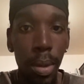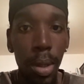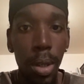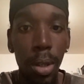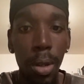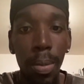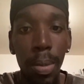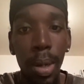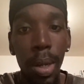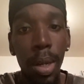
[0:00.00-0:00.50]

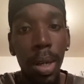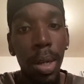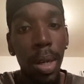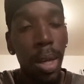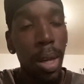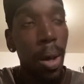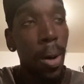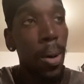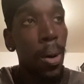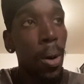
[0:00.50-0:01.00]
So, man, there
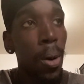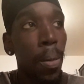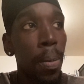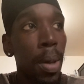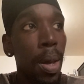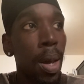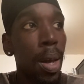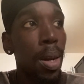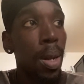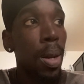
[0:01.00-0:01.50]
y'all go,
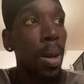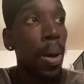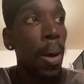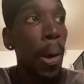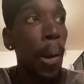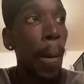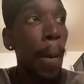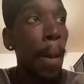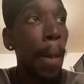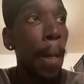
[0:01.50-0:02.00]
man. And
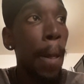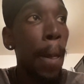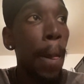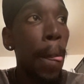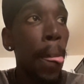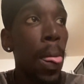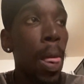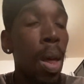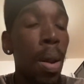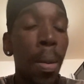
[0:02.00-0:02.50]

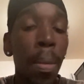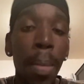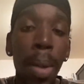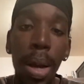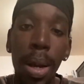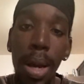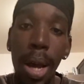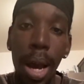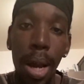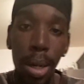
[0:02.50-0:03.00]
my
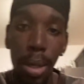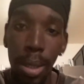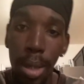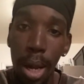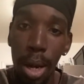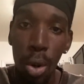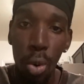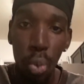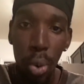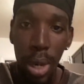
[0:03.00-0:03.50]
God is not
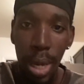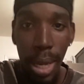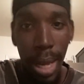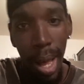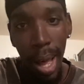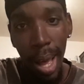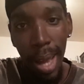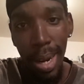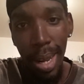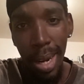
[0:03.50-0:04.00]
a weak
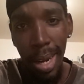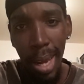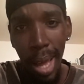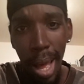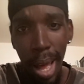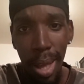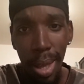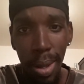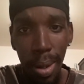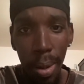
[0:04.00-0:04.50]
God that
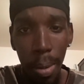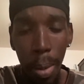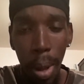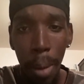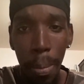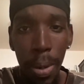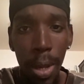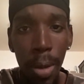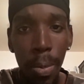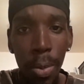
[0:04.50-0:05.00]
died by
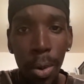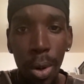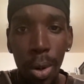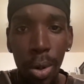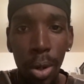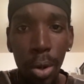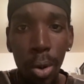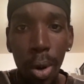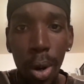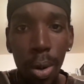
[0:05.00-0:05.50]
people on
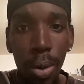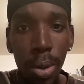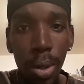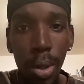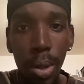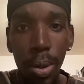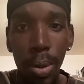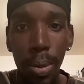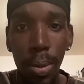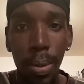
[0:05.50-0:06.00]
the cross.
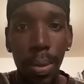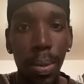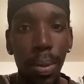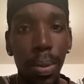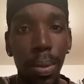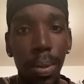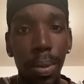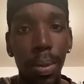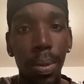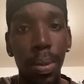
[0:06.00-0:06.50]

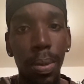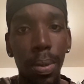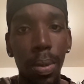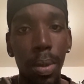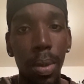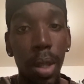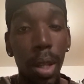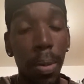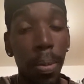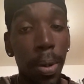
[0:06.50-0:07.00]

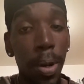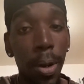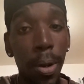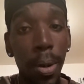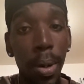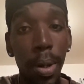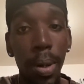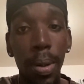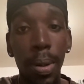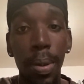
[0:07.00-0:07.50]

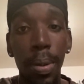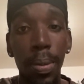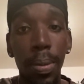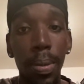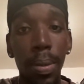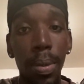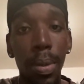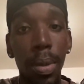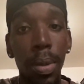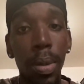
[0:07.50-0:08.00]
Period.
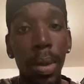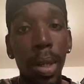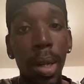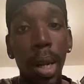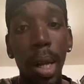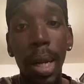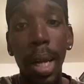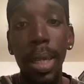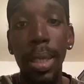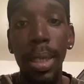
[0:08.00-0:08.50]

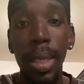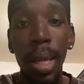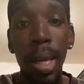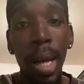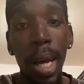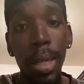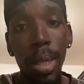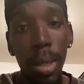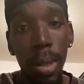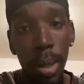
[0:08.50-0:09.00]
Like I said,
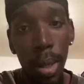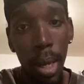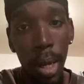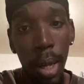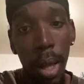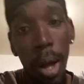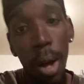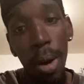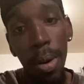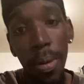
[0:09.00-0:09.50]
I just thank
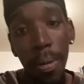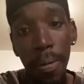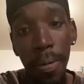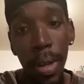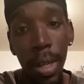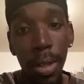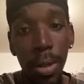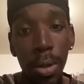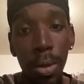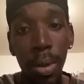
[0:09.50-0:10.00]
all the
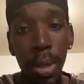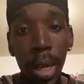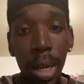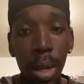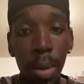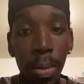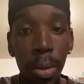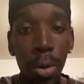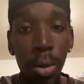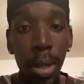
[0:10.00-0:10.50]
vessels that the
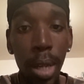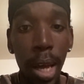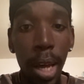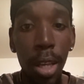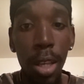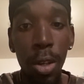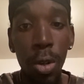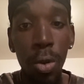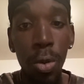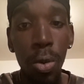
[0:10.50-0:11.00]
Most High
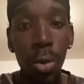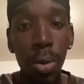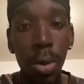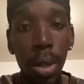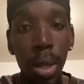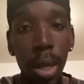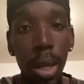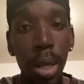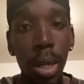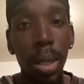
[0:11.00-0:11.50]
used
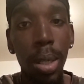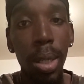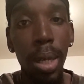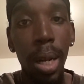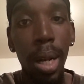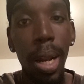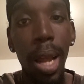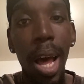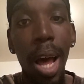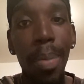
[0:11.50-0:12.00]
to
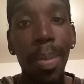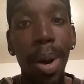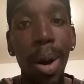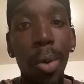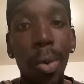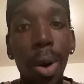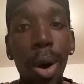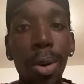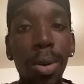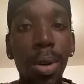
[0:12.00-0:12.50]
align my
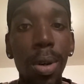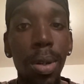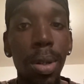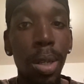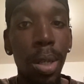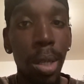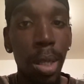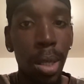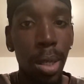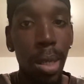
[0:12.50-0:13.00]
walk up to
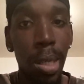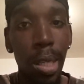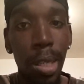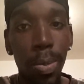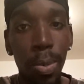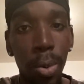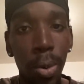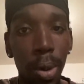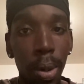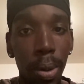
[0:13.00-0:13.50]
get to this
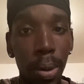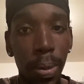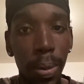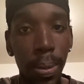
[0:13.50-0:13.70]
point.